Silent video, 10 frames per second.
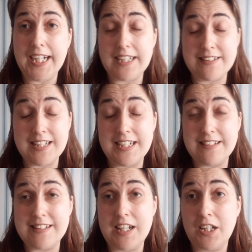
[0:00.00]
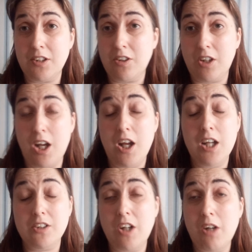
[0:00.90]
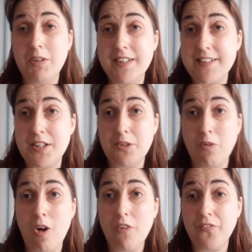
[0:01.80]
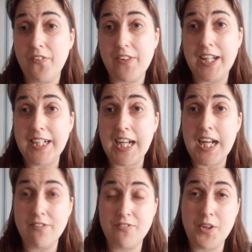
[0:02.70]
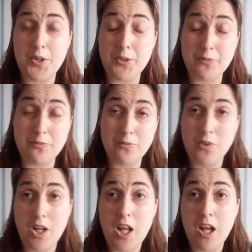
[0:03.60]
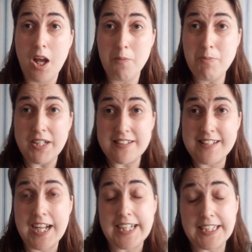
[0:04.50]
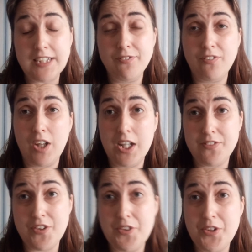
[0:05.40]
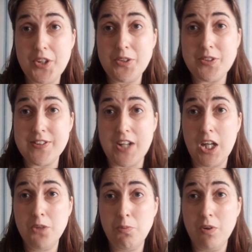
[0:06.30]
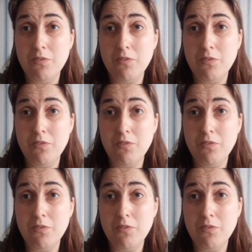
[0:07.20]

it is going to obviously have to be safe to do so.